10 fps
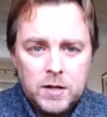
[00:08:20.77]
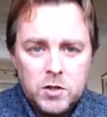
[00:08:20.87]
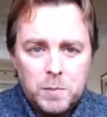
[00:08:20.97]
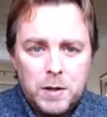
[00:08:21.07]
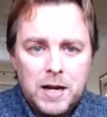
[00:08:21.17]

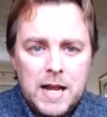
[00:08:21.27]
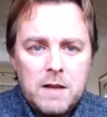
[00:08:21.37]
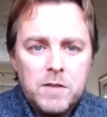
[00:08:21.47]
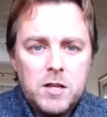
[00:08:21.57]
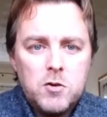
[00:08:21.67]
to
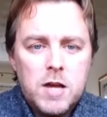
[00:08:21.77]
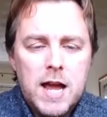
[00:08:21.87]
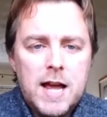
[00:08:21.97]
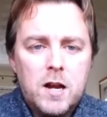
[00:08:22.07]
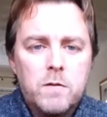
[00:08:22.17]
believe that you
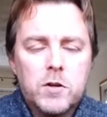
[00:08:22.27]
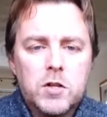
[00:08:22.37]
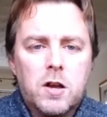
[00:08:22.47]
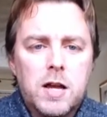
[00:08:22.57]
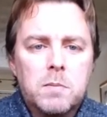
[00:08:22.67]
can, over
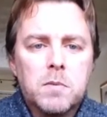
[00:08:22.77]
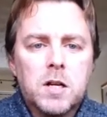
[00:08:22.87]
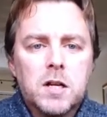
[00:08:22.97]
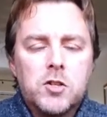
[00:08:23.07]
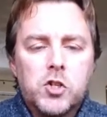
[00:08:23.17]
time,
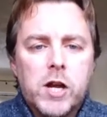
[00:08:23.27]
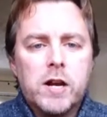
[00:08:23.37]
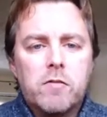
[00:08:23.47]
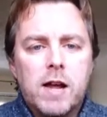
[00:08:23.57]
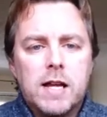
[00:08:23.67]

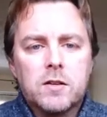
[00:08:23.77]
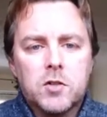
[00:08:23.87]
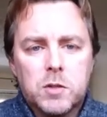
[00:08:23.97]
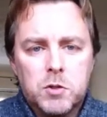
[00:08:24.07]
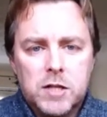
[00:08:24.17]
generate
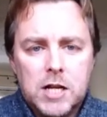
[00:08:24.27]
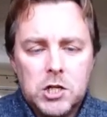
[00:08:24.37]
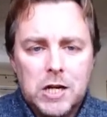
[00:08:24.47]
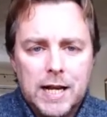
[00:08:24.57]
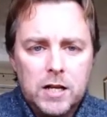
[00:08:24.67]

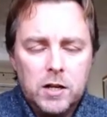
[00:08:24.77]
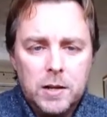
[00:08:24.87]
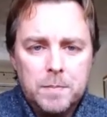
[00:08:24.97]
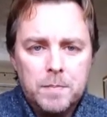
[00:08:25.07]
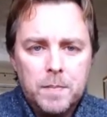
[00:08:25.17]
substantial
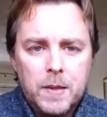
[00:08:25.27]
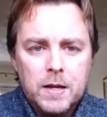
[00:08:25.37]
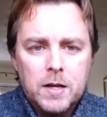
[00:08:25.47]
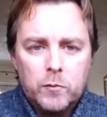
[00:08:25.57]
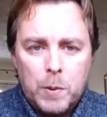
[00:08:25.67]
income,
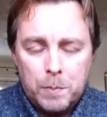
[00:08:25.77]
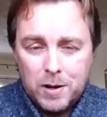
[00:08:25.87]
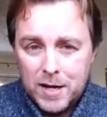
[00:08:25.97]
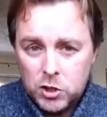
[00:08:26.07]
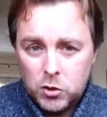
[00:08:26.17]

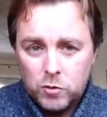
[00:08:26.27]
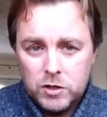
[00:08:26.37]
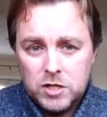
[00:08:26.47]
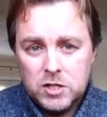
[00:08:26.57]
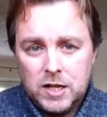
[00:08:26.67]
replace your
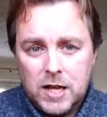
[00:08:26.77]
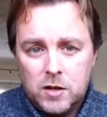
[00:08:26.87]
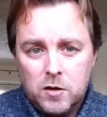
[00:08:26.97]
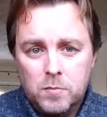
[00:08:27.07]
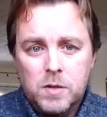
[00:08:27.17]
existing
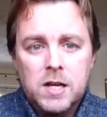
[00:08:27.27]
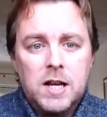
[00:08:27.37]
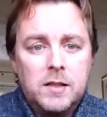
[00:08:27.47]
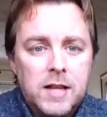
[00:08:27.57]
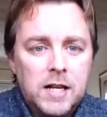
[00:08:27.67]
income,
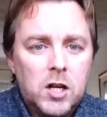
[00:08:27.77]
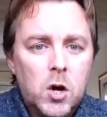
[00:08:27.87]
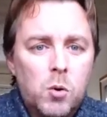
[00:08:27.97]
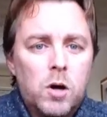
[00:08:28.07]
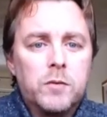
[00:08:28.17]
and then
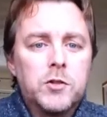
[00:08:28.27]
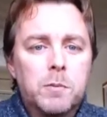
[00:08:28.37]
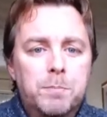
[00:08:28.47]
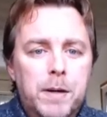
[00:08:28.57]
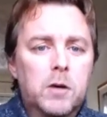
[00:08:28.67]
go on to
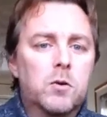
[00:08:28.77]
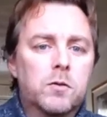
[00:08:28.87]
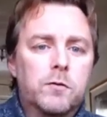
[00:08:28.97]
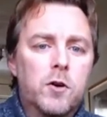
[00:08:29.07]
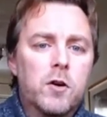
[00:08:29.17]
build
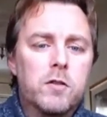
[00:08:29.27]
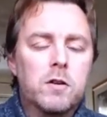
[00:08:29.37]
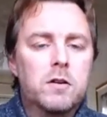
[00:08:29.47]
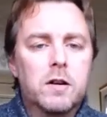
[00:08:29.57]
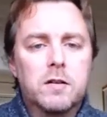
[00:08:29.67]

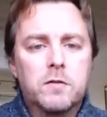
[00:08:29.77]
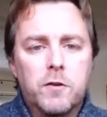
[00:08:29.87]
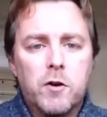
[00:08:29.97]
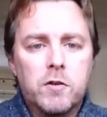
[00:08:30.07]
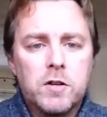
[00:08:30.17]
further and
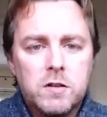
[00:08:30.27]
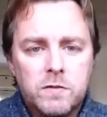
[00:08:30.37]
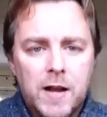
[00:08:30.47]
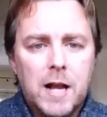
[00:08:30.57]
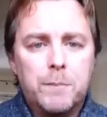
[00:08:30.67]
further and
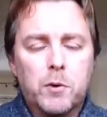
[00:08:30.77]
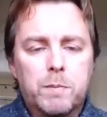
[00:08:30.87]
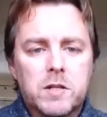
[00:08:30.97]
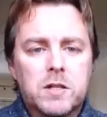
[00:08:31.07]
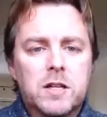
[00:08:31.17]
develop your
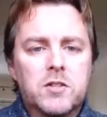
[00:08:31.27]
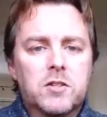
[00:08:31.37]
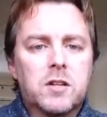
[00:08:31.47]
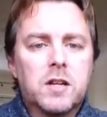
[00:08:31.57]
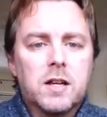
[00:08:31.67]
business,
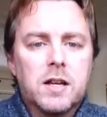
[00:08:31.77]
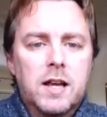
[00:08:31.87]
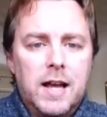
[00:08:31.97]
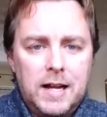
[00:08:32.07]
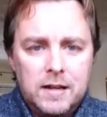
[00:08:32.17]

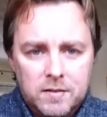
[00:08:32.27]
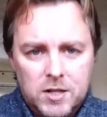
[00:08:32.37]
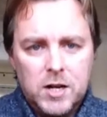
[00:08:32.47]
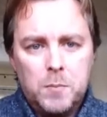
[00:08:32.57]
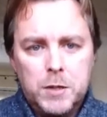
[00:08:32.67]
and
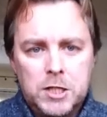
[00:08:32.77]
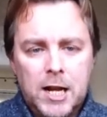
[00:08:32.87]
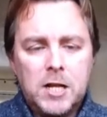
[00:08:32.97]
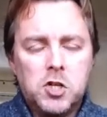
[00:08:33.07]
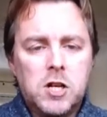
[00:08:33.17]

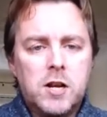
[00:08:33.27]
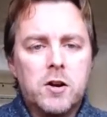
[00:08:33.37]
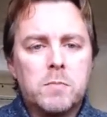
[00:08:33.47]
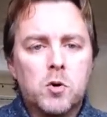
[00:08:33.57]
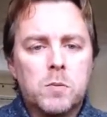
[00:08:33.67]
potentially
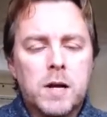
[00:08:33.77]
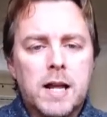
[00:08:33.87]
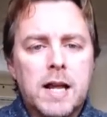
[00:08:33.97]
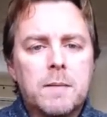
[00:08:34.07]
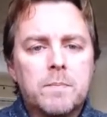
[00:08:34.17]
earn more
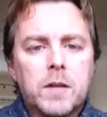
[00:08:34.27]
money.